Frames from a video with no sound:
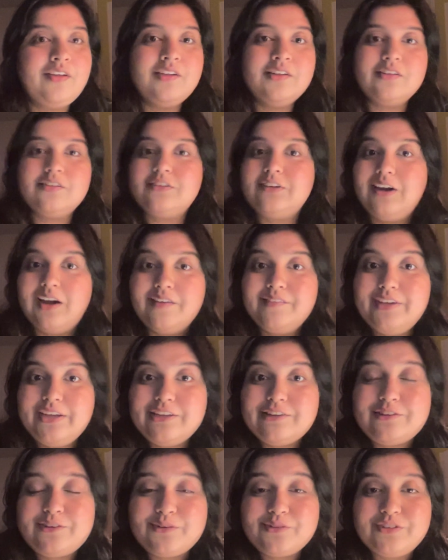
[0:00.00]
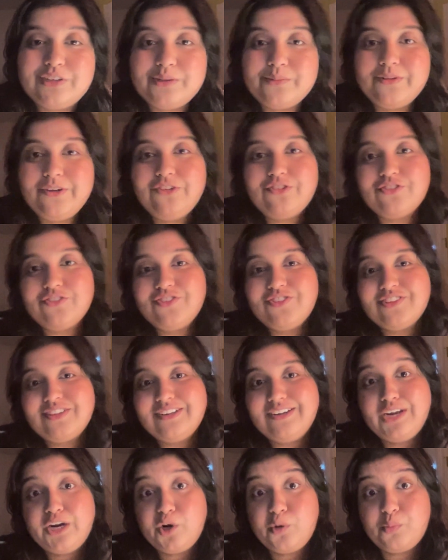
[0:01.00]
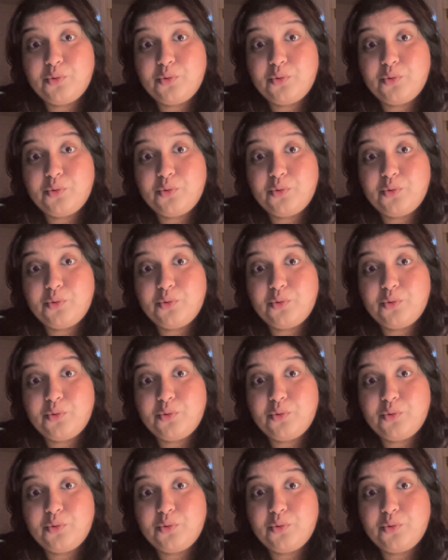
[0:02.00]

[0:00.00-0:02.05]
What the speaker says: the Navier-Stokes equations in a little